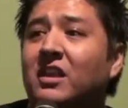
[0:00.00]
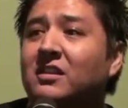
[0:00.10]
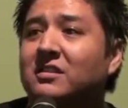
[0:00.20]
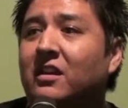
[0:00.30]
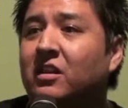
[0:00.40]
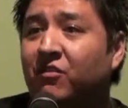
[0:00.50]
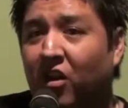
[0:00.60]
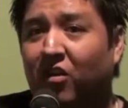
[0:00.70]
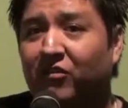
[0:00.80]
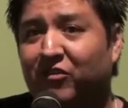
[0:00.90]
things that
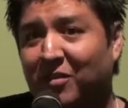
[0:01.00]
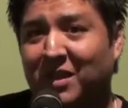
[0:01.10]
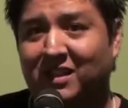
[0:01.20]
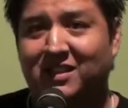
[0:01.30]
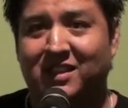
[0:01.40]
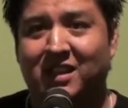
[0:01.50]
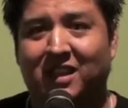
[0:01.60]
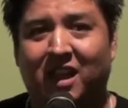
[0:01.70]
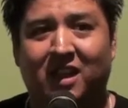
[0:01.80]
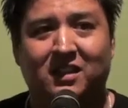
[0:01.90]
evolve from that city,
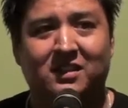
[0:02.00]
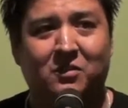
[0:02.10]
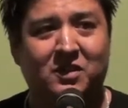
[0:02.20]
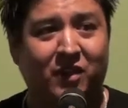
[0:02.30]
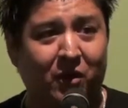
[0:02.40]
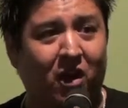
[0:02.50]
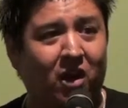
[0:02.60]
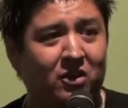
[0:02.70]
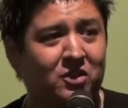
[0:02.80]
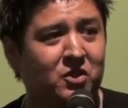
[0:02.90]
and I was very
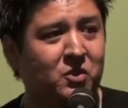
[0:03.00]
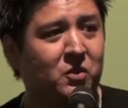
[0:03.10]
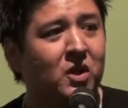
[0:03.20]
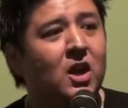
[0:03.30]
honored to,